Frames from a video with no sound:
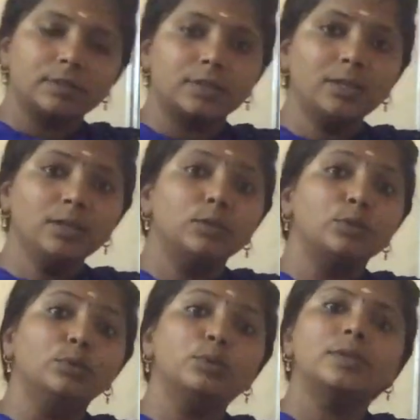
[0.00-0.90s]
the
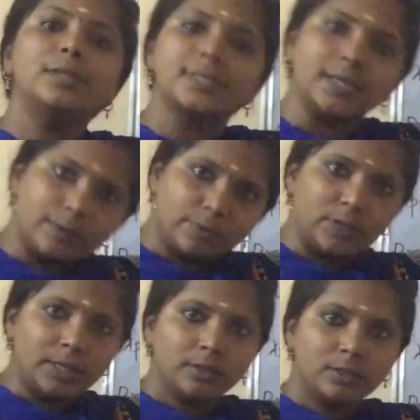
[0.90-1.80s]
Google
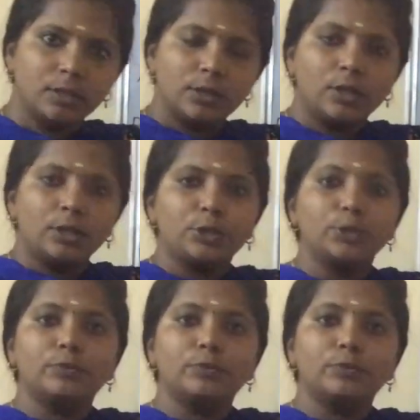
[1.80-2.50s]
server to